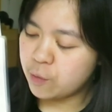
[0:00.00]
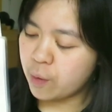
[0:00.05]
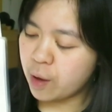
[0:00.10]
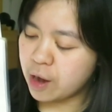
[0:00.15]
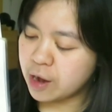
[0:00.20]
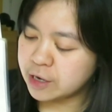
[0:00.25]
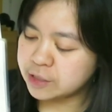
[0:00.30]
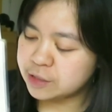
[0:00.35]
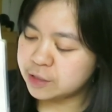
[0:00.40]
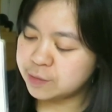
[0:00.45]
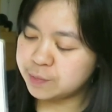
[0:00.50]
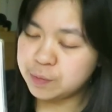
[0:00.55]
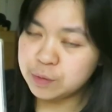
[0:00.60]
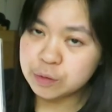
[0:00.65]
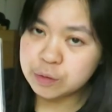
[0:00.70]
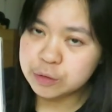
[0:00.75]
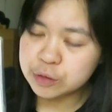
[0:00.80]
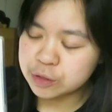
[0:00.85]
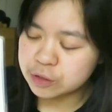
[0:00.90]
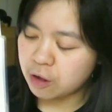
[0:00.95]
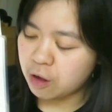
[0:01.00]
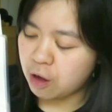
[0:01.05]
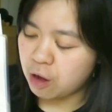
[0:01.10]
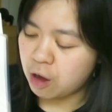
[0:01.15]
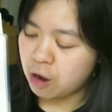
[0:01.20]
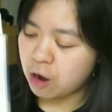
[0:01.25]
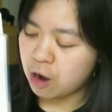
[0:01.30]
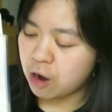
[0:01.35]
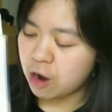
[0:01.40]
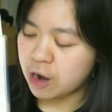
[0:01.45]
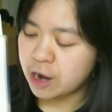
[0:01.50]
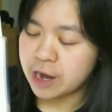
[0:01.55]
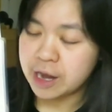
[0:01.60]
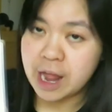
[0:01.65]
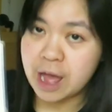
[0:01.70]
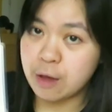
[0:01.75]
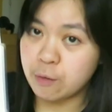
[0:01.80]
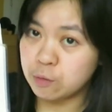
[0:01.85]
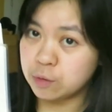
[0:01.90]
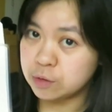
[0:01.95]
where is the blue star,
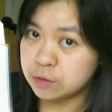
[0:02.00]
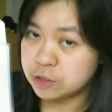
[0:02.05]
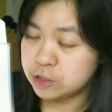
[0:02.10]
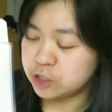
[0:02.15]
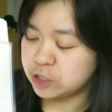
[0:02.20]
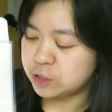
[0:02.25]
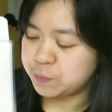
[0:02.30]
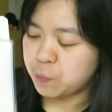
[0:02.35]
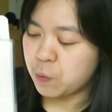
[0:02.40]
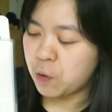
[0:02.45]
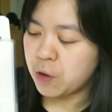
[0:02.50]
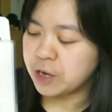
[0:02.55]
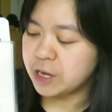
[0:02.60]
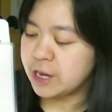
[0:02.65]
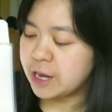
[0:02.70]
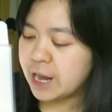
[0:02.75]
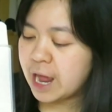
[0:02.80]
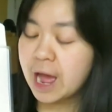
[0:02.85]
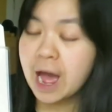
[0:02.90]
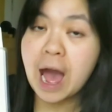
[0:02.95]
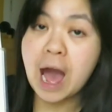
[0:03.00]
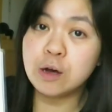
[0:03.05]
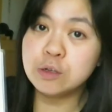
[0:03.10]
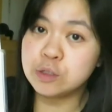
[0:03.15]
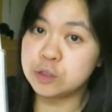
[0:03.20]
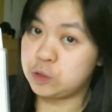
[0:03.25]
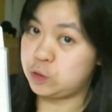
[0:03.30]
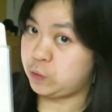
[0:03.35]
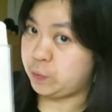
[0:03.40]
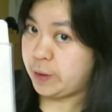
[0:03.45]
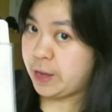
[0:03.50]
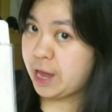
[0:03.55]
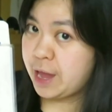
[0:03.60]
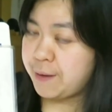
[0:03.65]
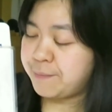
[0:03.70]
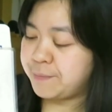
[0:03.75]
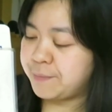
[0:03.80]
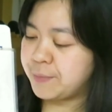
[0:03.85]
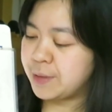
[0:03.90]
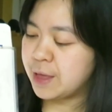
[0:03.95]
and I will just point it out to
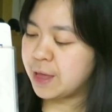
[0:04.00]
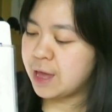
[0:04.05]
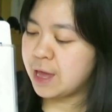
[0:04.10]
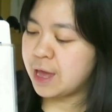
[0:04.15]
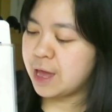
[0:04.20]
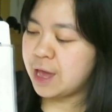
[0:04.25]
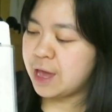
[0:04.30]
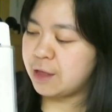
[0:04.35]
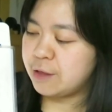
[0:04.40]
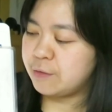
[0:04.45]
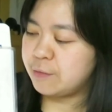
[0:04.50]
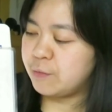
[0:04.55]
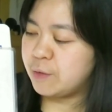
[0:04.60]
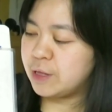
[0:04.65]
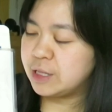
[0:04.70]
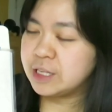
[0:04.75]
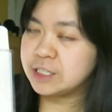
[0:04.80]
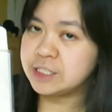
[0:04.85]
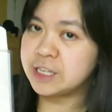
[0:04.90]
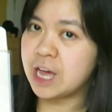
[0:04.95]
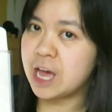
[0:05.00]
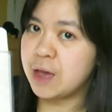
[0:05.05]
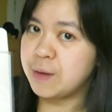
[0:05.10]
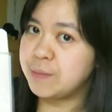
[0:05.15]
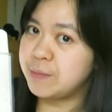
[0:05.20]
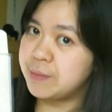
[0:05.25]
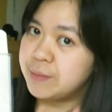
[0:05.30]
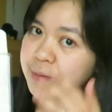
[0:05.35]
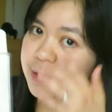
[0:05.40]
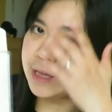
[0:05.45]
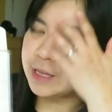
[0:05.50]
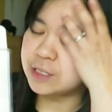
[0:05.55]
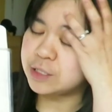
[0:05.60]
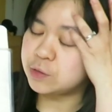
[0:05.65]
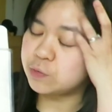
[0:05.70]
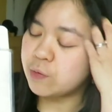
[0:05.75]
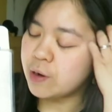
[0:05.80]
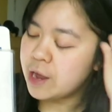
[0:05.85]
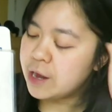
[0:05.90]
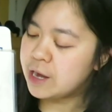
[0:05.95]
him. And when the time
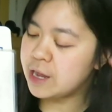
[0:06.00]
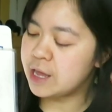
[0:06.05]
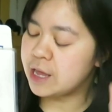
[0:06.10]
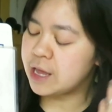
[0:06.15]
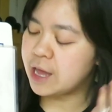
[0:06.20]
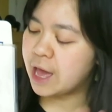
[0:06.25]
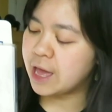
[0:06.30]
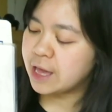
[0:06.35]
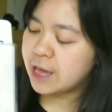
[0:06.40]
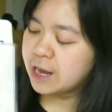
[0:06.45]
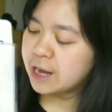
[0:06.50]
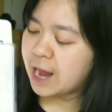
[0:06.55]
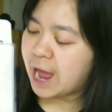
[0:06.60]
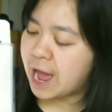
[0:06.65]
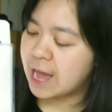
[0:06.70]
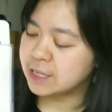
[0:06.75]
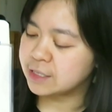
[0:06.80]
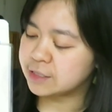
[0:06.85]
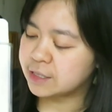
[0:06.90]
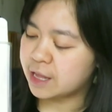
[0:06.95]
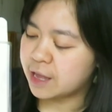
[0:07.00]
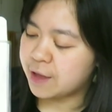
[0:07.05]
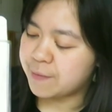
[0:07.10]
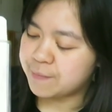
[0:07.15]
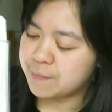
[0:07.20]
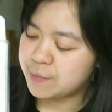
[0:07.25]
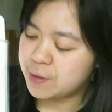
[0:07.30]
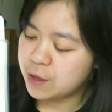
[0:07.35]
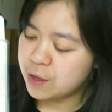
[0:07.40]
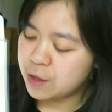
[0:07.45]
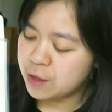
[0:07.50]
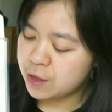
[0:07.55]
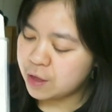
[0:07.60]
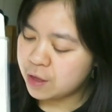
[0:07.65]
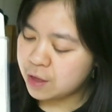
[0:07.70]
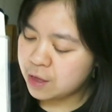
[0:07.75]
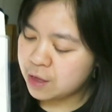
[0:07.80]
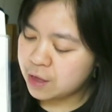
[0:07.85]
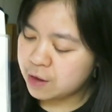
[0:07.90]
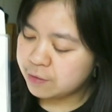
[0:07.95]
he's ready, I can ask him,
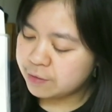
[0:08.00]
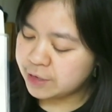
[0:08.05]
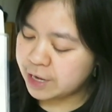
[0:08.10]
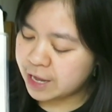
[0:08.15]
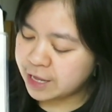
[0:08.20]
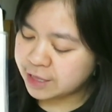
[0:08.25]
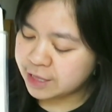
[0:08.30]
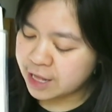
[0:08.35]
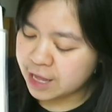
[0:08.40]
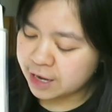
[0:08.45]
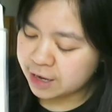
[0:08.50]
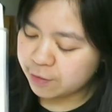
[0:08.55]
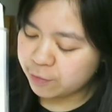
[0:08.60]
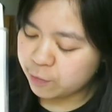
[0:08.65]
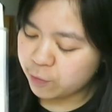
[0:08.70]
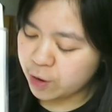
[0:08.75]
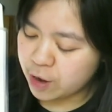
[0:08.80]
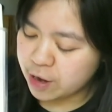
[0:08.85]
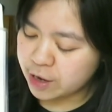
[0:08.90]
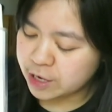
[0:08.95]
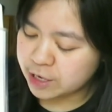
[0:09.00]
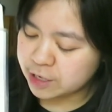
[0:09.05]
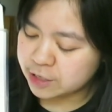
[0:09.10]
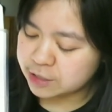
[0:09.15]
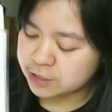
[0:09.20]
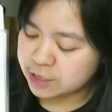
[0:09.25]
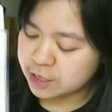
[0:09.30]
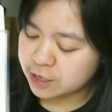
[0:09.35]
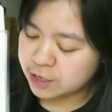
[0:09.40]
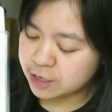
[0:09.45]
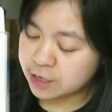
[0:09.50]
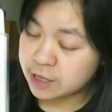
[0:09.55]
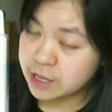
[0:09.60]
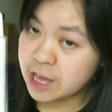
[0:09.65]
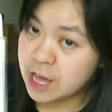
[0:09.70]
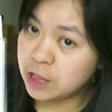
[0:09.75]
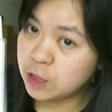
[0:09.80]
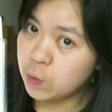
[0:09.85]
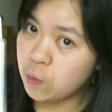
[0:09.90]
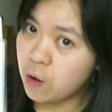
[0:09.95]
Nathan, where is the
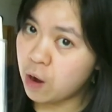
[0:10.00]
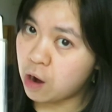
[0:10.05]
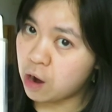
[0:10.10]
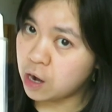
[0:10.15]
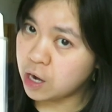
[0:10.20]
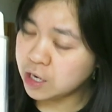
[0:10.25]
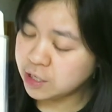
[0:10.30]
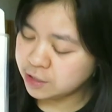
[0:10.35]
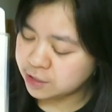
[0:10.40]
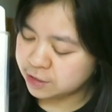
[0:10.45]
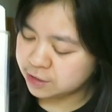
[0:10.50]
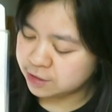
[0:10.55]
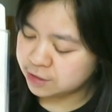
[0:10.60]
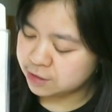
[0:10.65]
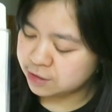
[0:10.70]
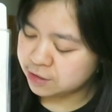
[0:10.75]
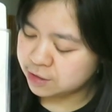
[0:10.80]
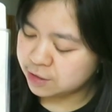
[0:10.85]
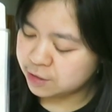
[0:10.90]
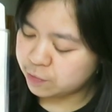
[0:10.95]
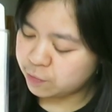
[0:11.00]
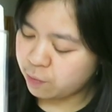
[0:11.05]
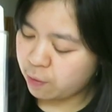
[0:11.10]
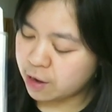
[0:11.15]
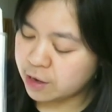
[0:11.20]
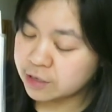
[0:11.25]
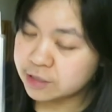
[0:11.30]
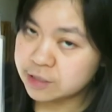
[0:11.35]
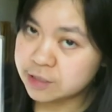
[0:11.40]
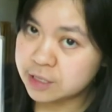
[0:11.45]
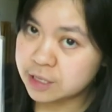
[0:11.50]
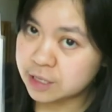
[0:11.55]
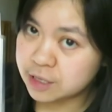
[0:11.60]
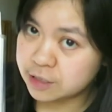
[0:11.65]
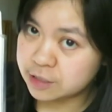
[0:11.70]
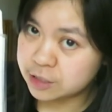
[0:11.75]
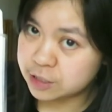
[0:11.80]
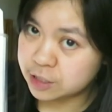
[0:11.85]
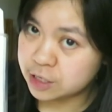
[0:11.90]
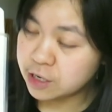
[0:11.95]
yellow heart? Where is
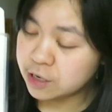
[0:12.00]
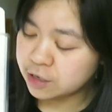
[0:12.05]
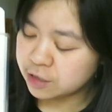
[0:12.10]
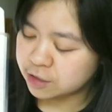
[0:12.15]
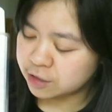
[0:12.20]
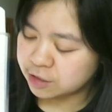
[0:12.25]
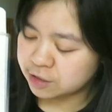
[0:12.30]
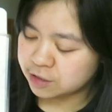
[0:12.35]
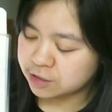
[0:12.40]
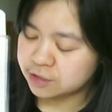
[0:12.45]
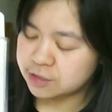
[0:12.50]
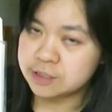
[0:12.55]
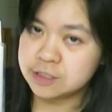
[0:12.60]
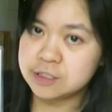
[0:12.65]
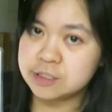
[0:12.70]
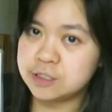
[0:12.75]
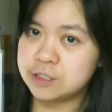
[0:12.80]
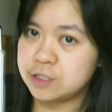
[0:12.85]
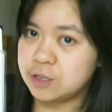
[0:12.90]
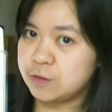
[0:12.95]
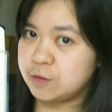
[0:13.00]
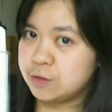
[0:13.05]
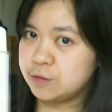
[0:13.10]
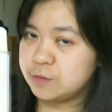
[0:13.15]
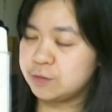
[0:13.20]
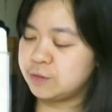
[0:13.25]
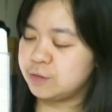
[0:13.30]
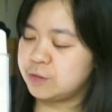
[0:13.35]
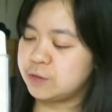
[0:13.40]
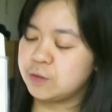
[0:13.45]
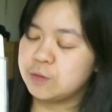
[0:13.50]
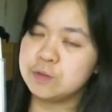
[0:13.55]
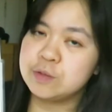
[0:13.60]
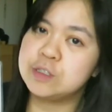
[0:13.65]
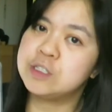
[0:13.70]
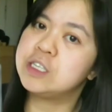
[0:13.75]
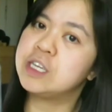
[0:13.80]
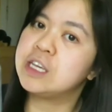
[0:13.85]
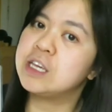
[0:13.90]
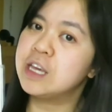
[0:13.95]
the circle? So
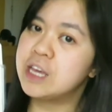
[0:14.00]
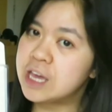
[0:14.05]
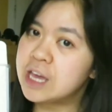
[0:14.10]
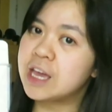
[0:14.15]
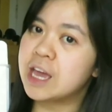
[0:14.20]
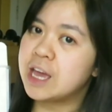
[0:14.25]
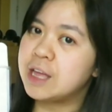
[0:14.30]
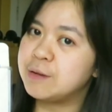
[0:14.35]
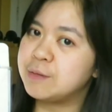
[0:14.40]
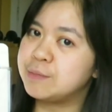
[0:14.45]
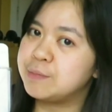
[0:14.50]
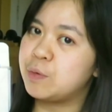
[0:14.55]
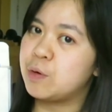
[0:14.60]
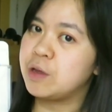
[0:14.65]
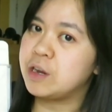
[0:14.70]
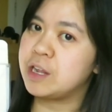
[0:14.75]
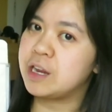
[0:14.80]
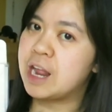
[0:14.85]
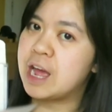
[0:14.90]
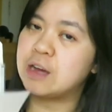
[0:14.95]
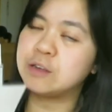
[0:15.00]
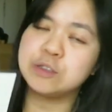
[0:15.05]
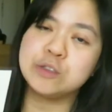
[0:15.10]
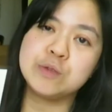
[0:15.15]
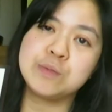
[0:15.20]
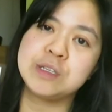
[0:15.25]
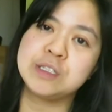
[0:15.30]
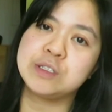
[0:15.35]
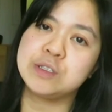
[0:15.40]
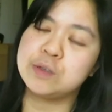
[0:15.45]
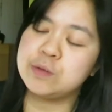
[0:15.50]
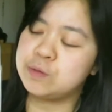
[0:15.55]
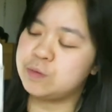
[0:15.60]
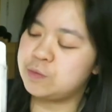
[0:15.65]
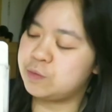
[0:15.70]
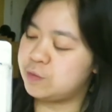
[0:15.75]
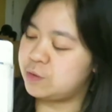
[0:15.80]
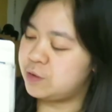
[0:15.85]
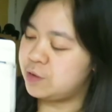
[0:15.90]
he can point it out to me too.